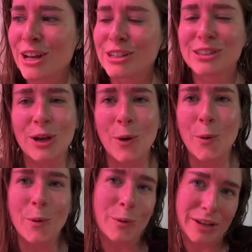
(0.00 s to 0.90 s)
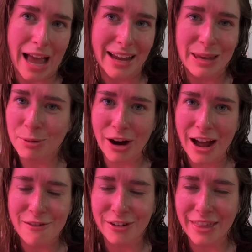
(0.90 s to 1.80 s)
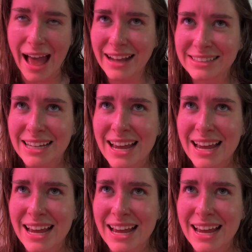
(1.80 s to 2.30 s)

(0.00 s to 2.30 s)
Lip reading: So yeah, keep your eye out for that.